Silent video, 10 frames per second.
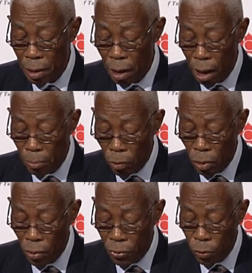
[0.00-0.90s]

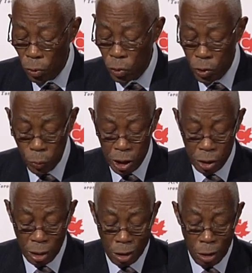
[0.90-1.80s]
among those which
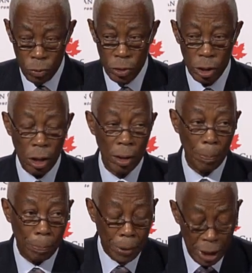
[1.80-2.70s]
count on
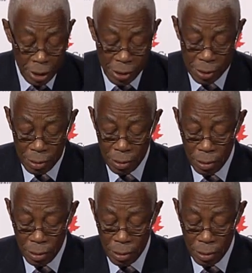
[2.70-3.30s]
peace,